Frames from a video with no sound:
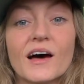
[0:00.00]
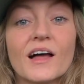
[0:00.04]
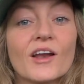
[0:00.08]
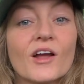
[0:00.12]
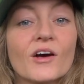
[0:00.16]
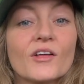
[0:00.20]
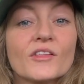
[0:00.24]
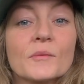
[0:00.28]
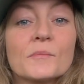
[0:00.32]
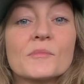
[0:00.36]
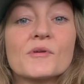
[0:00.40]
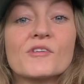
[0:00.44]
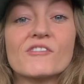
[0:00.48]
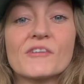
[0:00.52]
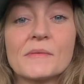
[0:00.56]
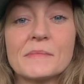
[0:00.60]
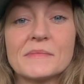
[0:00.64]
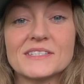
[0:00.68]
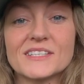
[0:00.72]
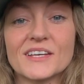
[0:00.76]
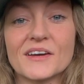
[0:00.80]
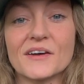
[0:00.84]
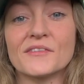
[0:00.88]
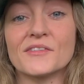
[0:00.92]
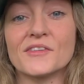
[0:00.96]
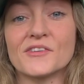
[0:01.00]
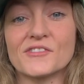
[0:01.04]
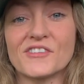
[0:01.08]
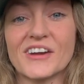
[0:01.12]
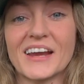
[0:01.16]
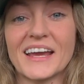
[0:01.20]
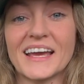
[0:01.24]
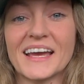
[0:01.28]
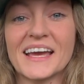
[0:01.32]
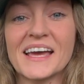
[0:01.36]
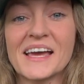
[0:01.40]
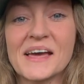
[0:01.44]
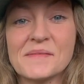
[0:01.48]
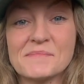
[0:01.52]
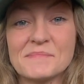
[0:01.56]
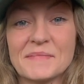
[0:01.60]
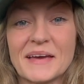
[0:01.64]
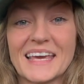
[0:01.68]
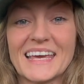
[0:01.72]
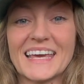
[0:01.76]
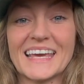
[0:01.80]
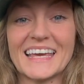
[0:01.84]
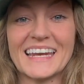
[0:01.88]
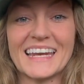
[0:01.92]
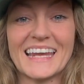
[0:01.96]
along the perimeter of the ring,
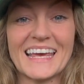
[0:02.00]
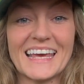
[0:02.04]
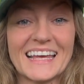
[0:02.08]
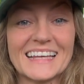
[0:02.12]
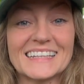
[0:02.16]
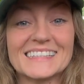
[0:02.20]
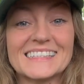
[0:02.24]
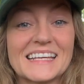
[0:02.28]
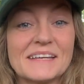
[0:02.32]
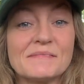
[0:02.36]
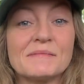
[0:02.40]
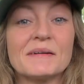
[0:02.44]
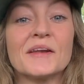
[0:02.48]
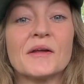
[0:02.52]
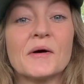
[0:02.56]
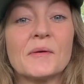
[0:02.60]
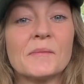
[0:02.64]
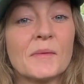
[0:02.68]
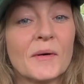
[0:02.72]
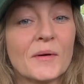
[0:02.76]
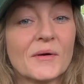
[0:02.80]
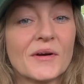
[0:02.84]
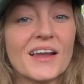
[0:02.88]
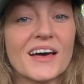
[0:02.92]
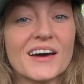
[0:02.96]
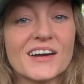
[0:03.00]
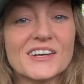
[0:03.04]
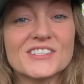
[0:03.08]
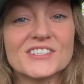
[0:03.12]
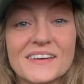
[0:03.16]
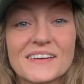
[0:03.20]
making it seem a lot more lush.